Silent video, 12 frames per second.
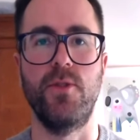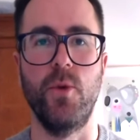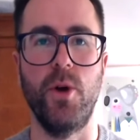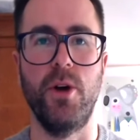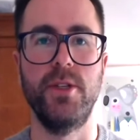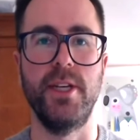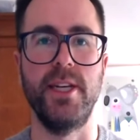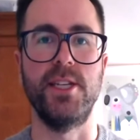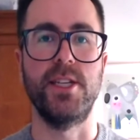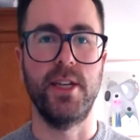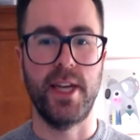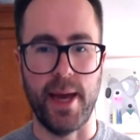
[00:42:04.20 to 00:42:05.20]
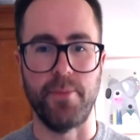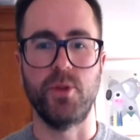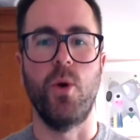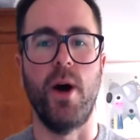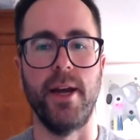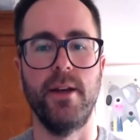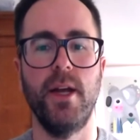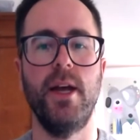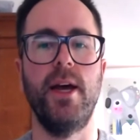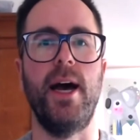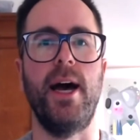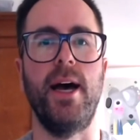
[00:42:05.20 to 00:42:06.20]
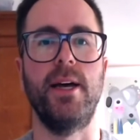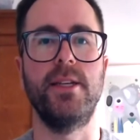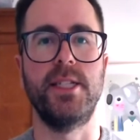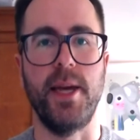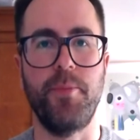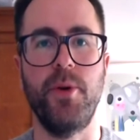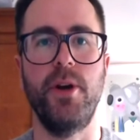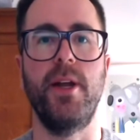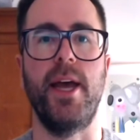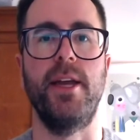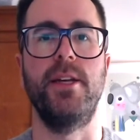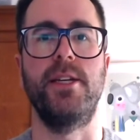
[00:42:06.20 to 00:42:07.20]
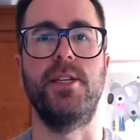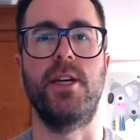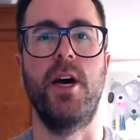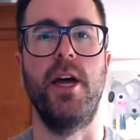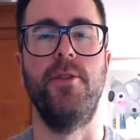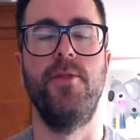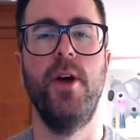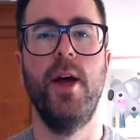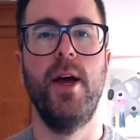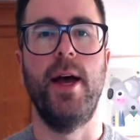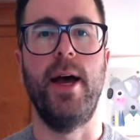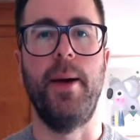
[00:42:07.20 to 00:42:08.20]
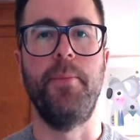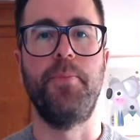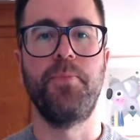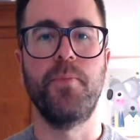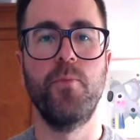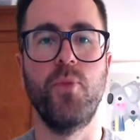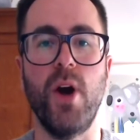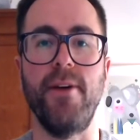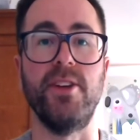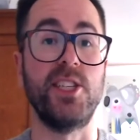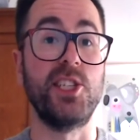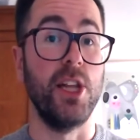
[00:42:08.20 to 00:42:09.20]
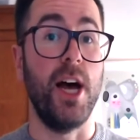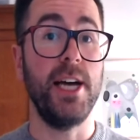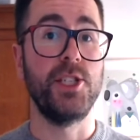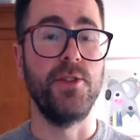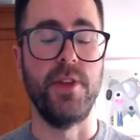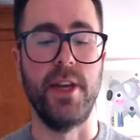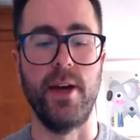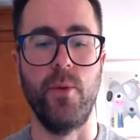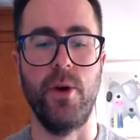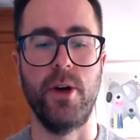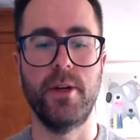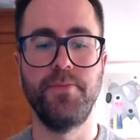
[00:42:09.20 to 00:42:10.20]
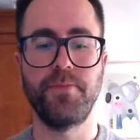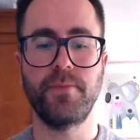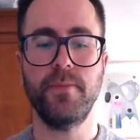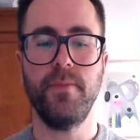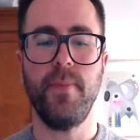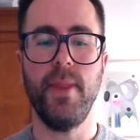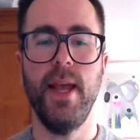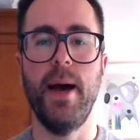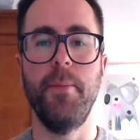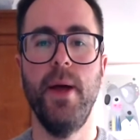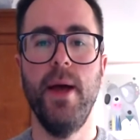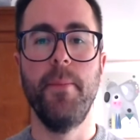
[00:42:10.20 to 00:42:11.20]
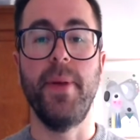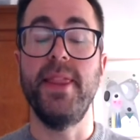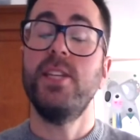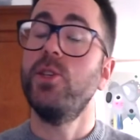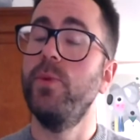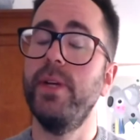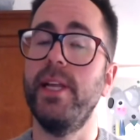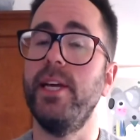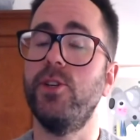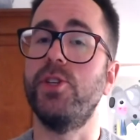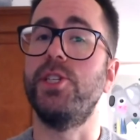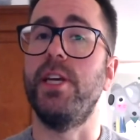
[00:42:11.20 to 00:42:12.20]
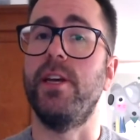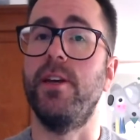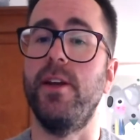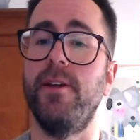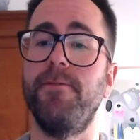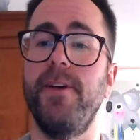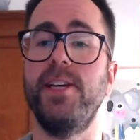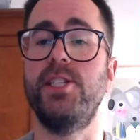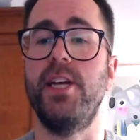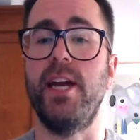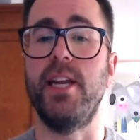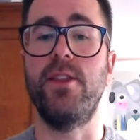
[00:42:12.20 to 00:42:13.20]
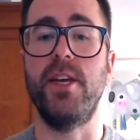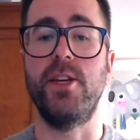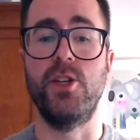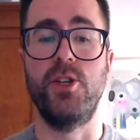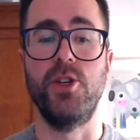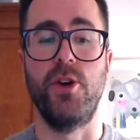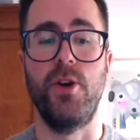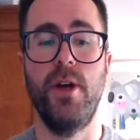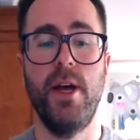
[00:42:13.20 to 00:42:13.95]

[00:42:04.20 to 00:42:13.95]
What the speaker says: world. It is kept quite separate and as a kind of private slice of the network. But that's a really interesting and fascinating thing to do.